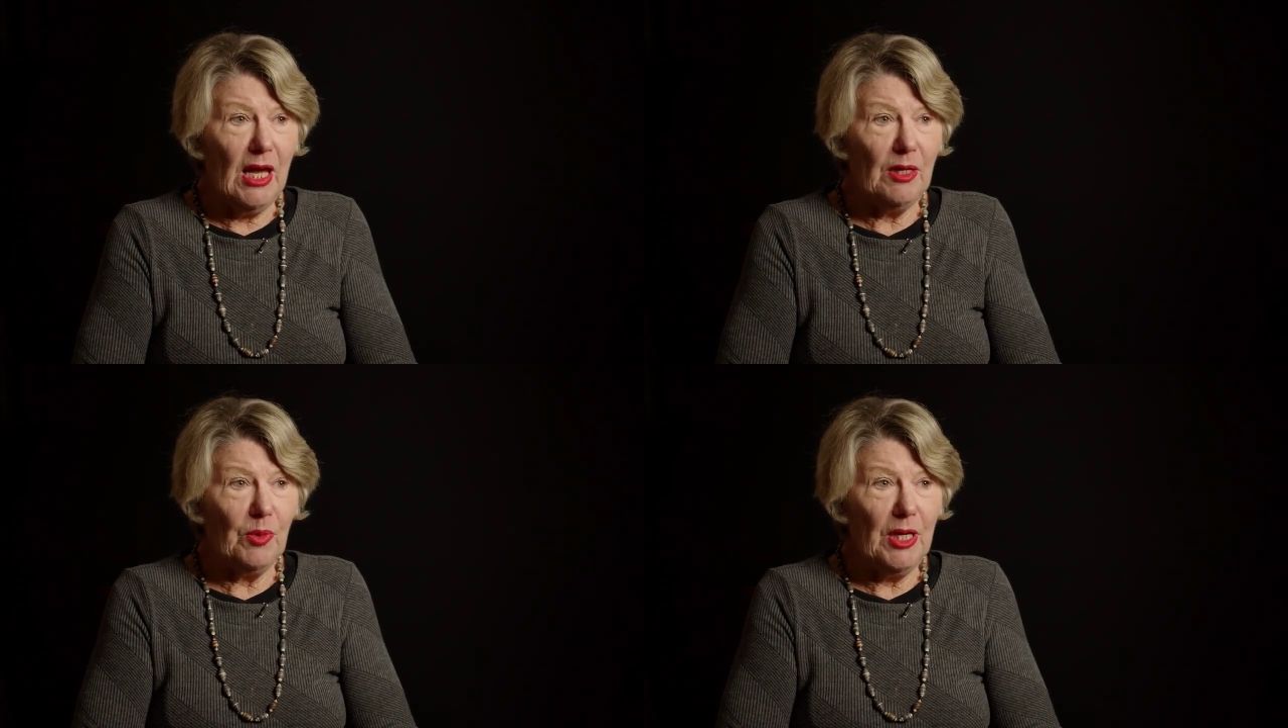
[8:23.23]

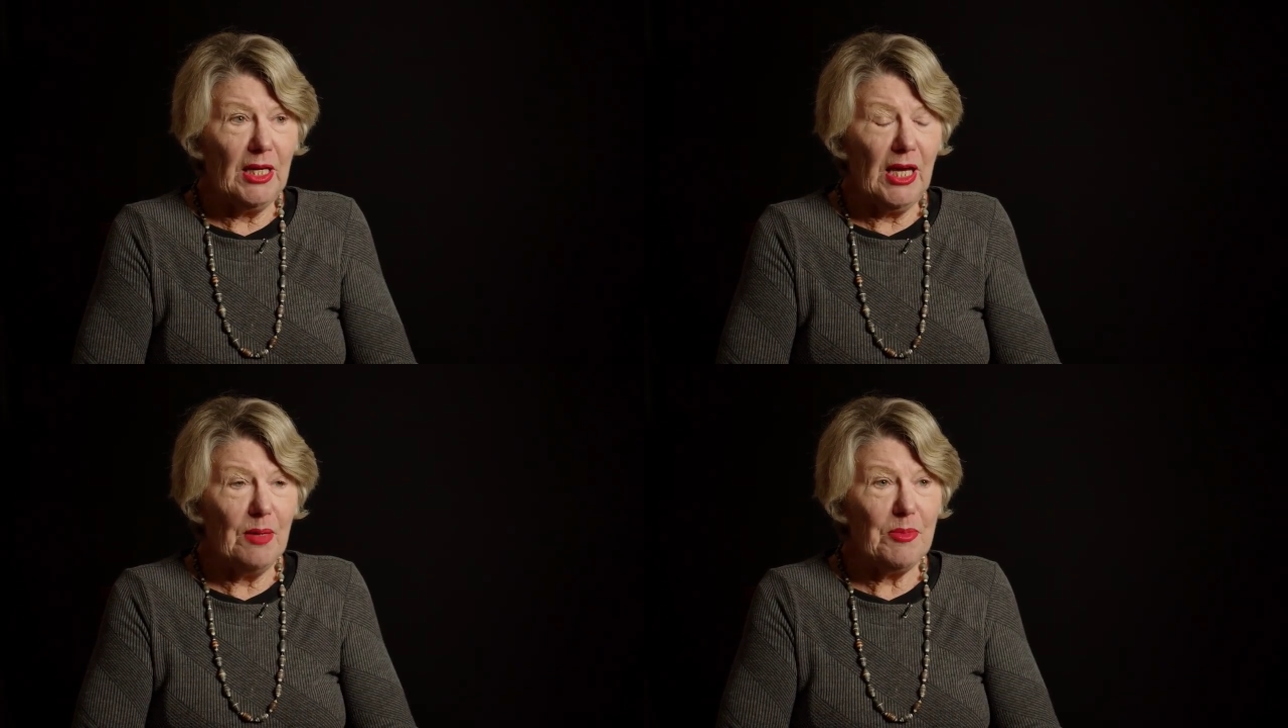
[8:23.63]
And when
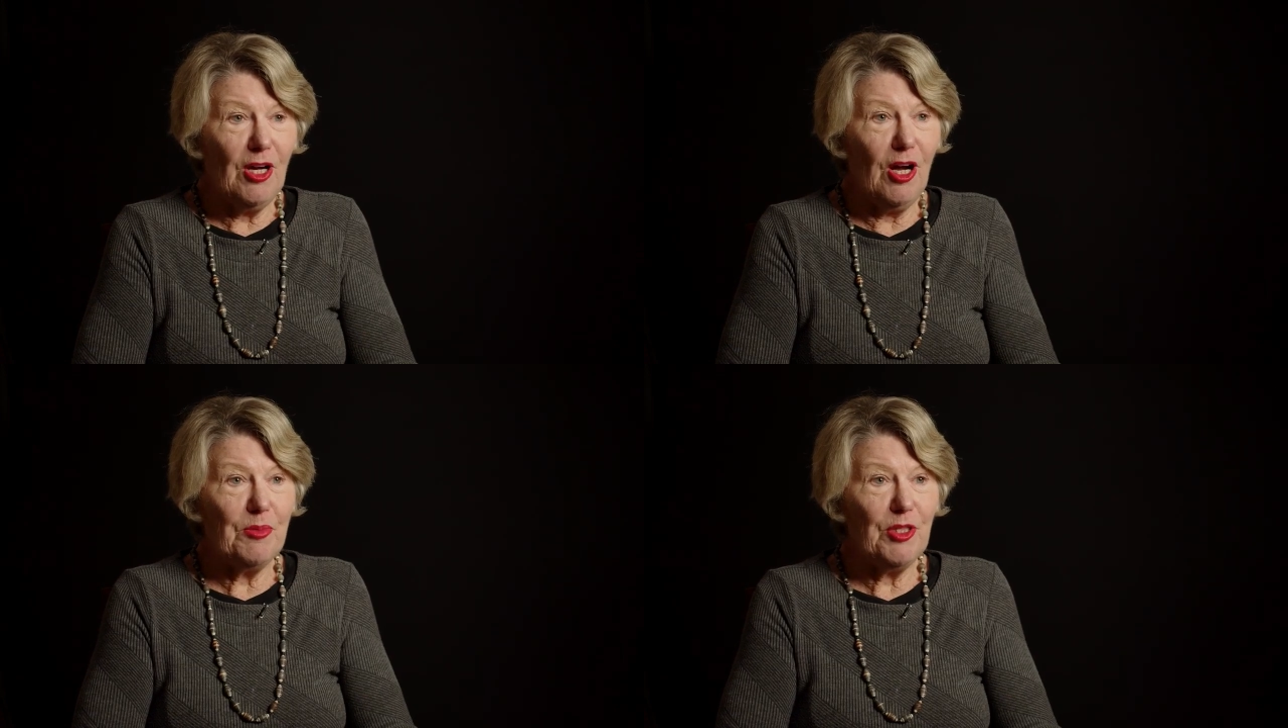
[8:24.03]
it came
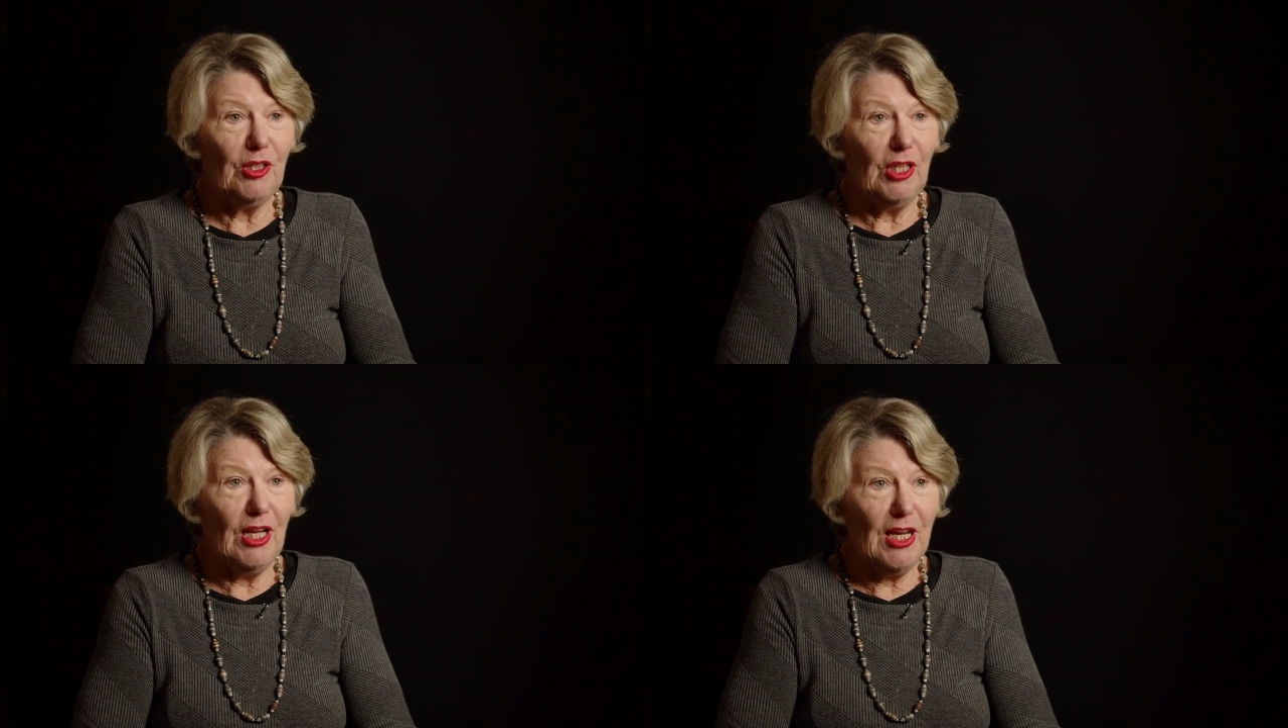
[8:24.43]
time to
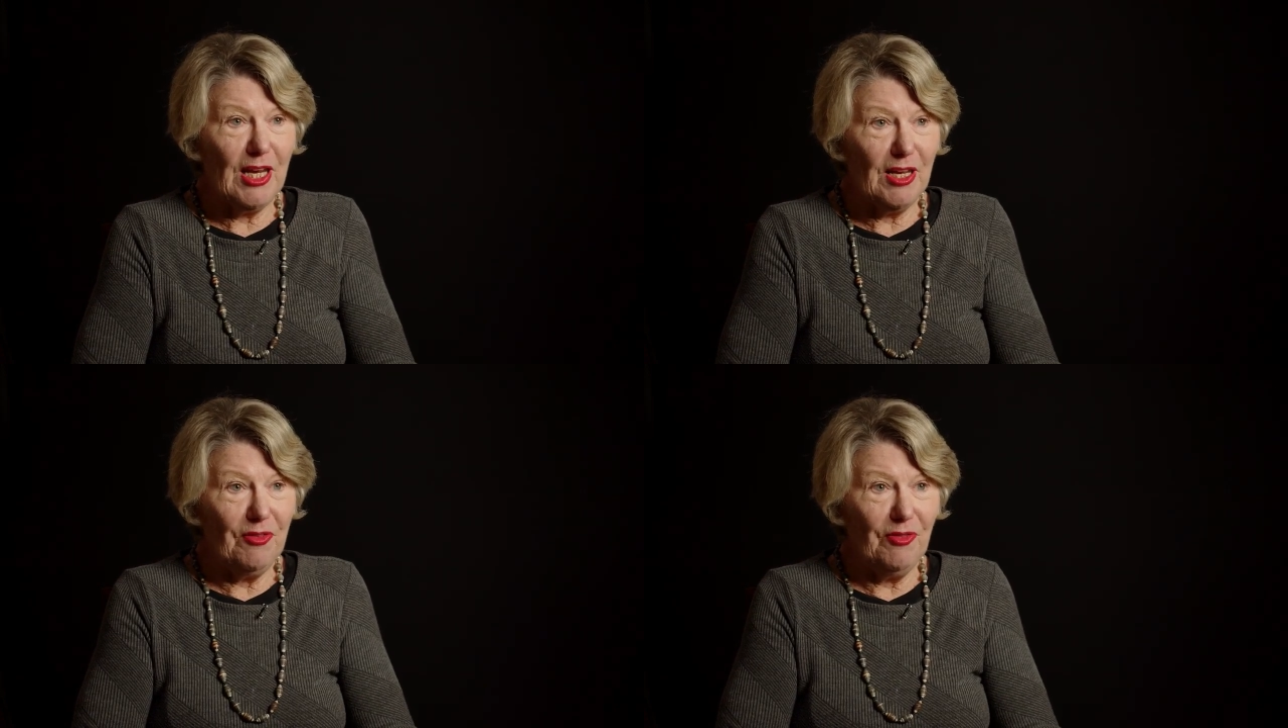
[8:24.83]

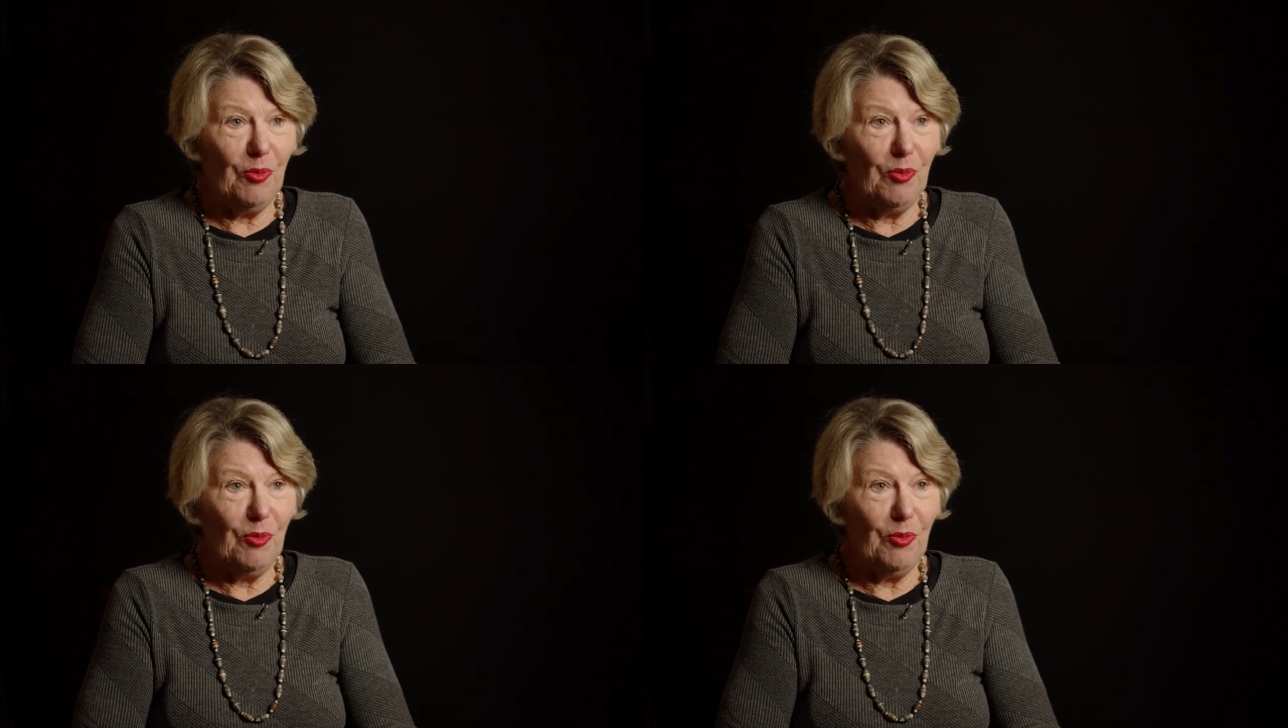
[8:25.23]
leave,